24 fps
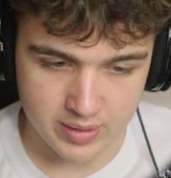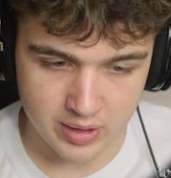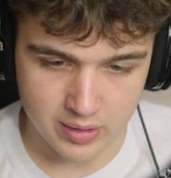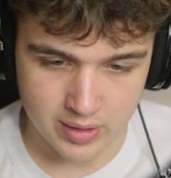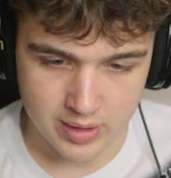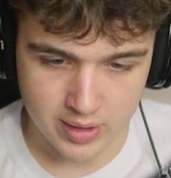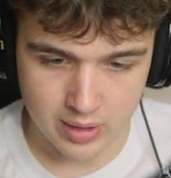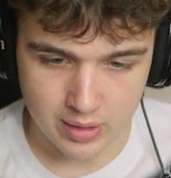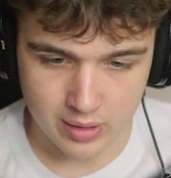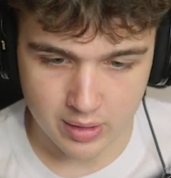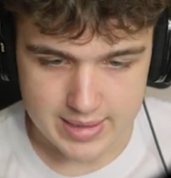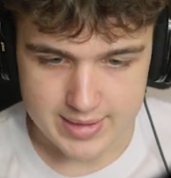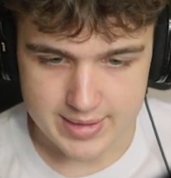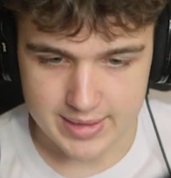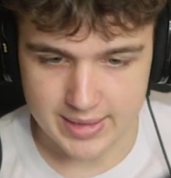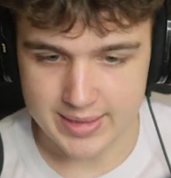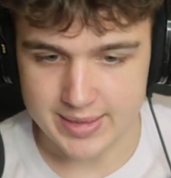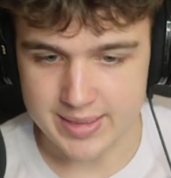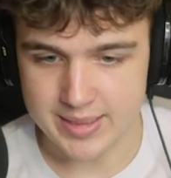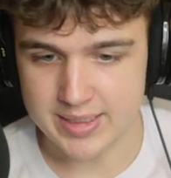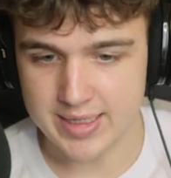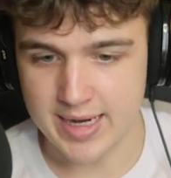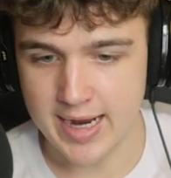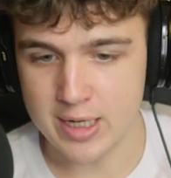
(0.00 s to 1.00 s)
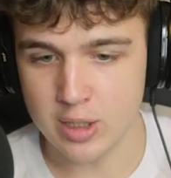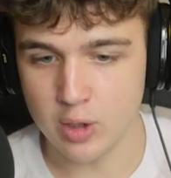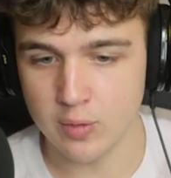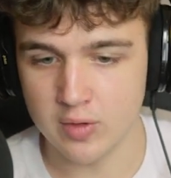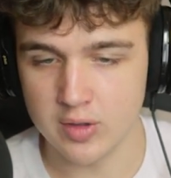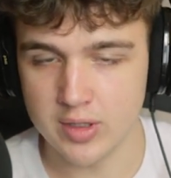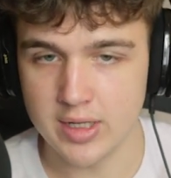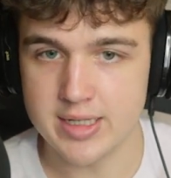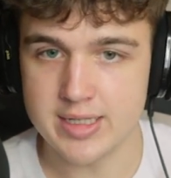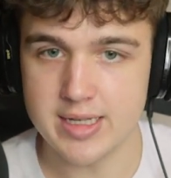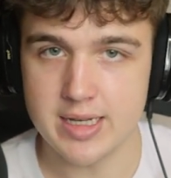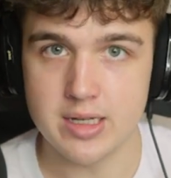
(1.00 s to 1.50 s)
here. To get the scan
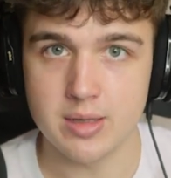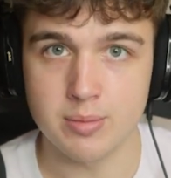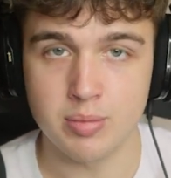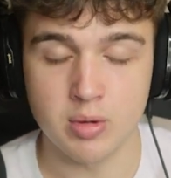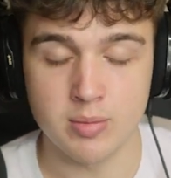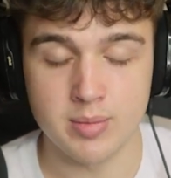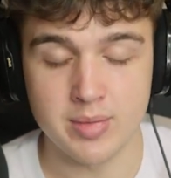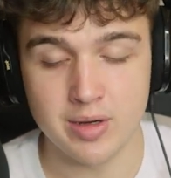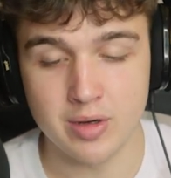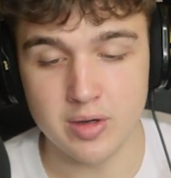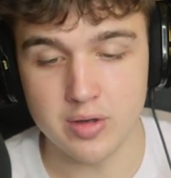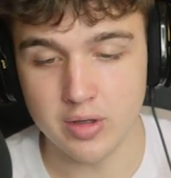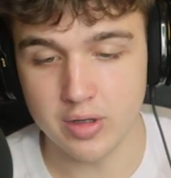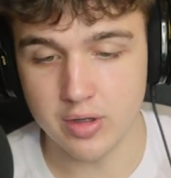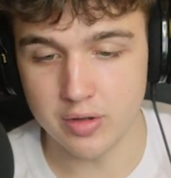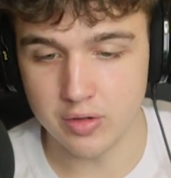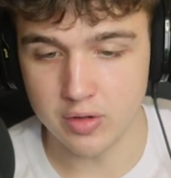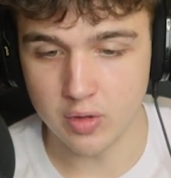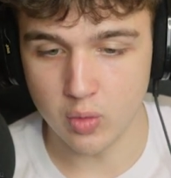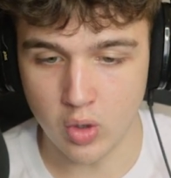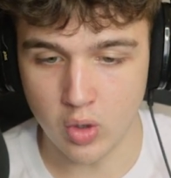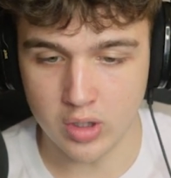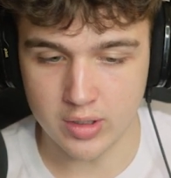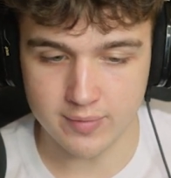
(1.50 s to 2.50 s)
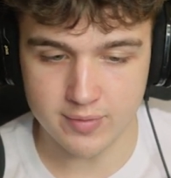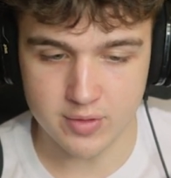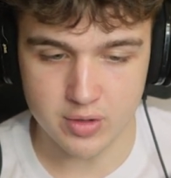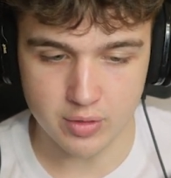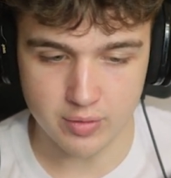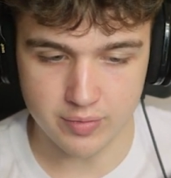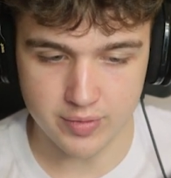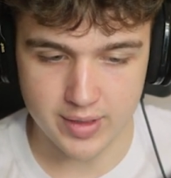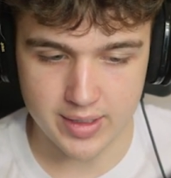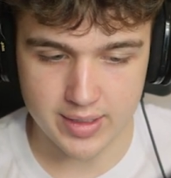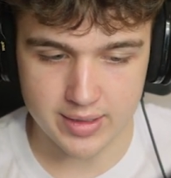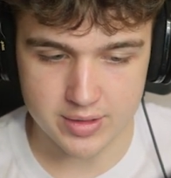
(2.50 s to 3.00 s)
overlays into Premiere, you can do of 2
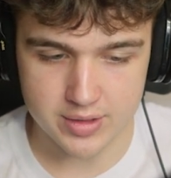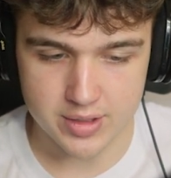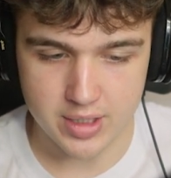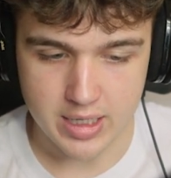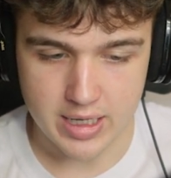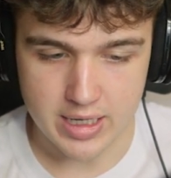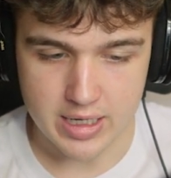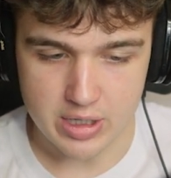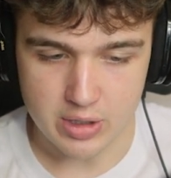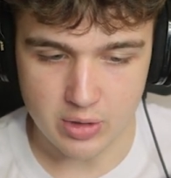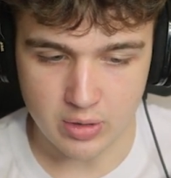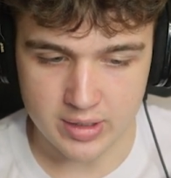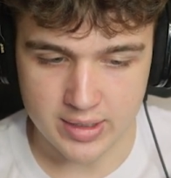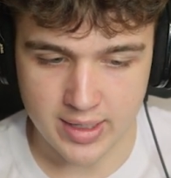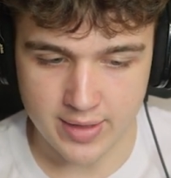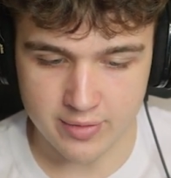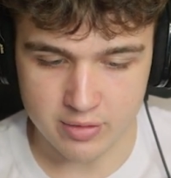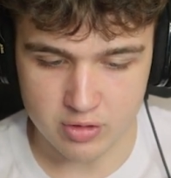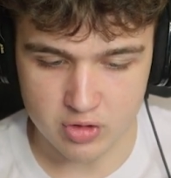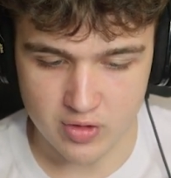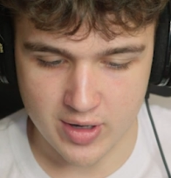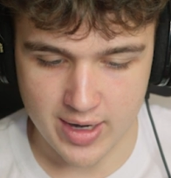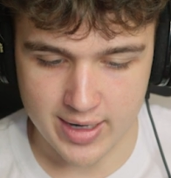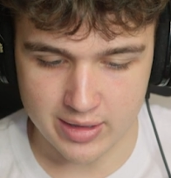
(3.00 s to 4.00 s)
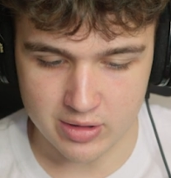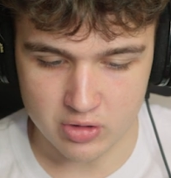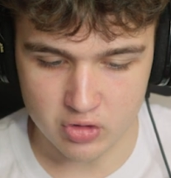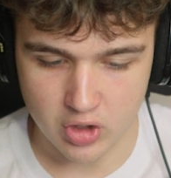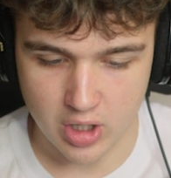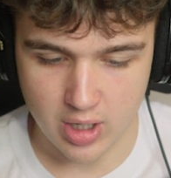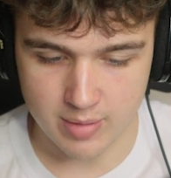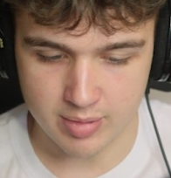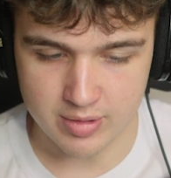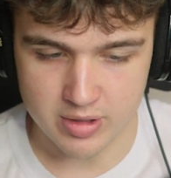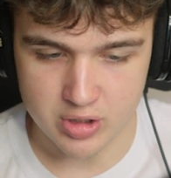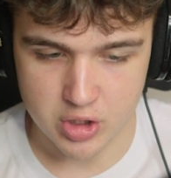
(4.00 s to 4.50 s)
things. You can either drag and
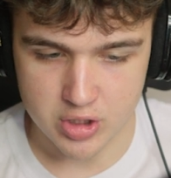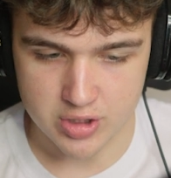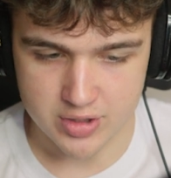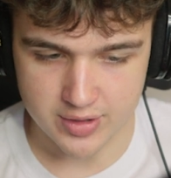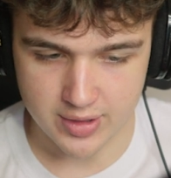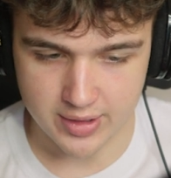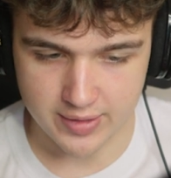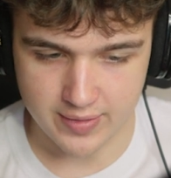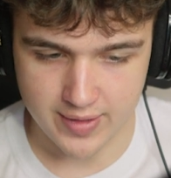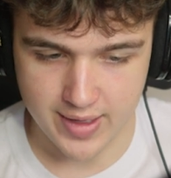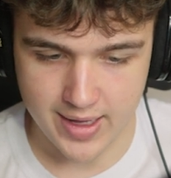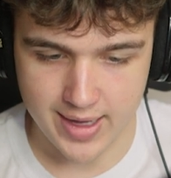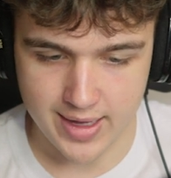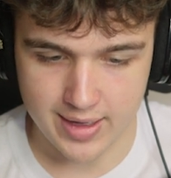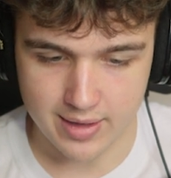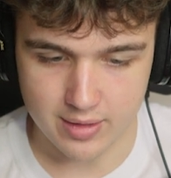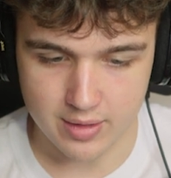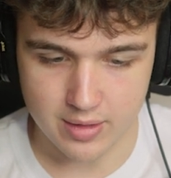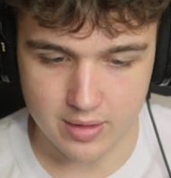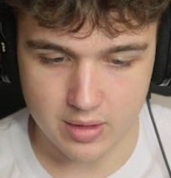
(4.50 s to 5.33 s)
drop it just like that,